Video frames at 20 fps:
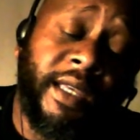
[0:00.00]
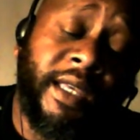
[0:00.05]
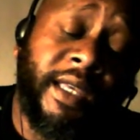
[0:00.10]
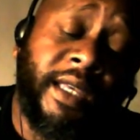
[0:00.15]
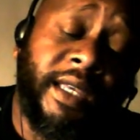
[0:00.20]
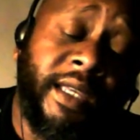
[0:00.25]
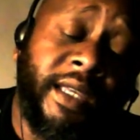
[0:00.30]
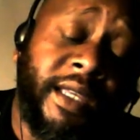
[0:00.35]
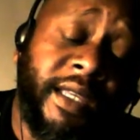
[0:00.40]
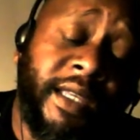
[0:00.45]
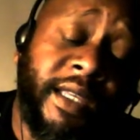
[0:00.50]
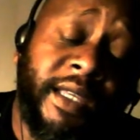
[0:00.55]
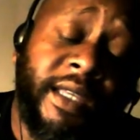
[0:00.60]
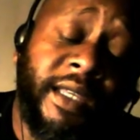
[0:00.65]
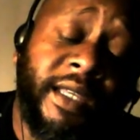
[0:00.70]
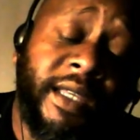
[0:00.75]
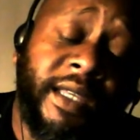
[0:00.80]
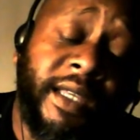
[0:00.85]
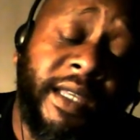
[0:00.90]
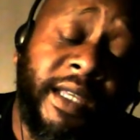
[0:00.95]
He
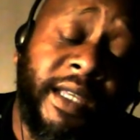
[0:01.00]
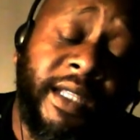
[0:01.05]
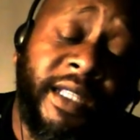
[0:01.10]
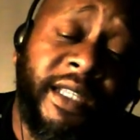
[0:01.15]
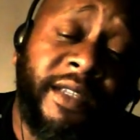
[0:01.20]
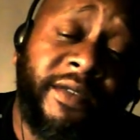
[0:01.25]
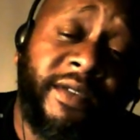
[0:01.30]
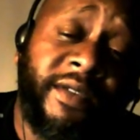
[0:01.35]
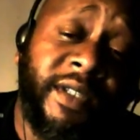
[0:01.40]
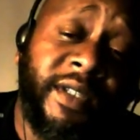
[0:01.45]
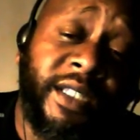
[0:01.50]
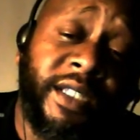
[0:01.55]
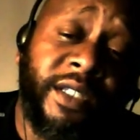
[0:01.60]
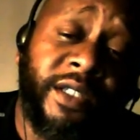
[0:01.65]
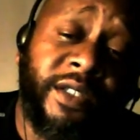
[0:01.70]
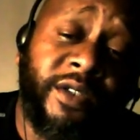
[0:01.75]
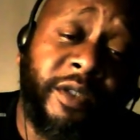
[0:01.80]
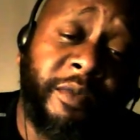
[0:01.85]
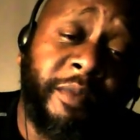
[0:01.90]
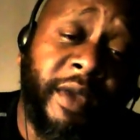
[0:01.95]
lives in his
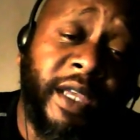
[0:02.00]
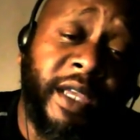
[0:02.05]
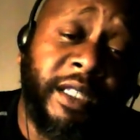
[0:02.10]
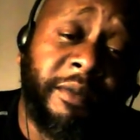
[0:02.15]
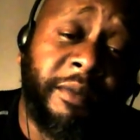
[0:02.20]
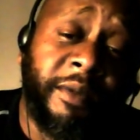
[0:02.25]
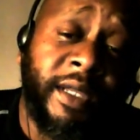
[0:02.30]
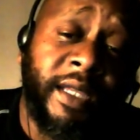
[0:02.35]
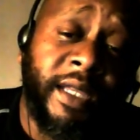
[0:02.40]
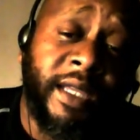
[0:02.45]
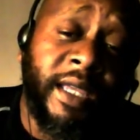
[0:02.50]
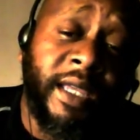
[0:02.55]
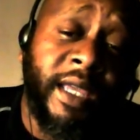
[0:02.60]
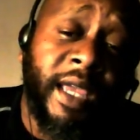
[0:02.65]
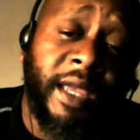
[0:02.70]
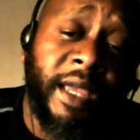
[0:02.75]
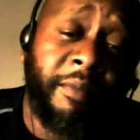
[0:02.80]
sister's basement,